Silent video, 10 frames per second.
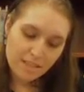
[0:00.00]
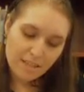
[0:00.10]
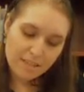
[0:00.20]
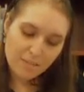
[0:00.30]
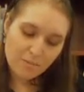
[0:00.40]

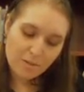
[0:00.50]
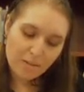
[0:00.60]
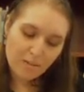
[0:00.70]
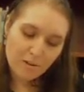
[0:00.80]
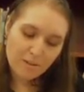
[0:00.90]
So when
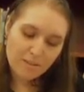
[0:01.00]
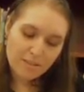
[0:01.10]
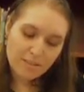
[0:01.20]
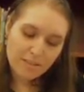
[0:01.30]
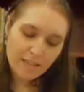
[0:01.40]
I
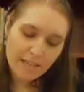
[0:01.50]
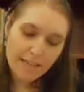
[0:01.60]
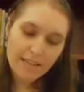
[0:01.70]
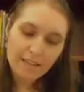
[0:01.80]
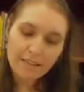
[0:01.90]
want
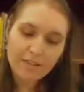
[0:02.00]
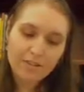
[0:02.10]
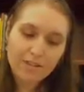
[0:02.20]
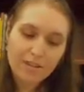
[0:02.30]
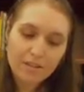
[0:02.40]
a lighter
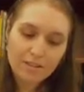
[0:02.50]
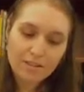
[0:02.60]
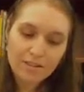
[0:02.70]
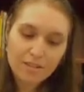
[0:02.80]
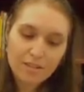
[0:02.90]

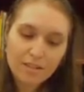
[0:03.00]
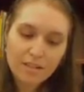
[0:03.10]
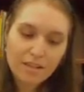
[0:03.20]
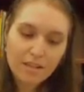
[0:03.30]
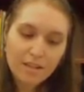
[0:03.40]
color,
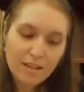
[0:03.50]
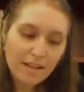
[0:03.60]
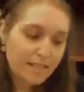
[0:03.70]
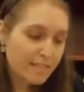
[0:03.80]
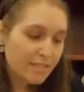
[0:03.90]

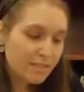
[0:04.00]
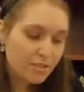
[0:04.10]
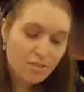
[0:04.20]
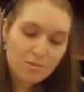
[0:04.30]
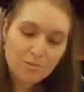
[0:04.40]
I tend
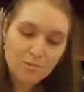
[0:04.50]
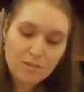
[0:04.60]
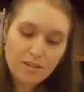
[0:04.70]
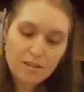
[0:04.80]
to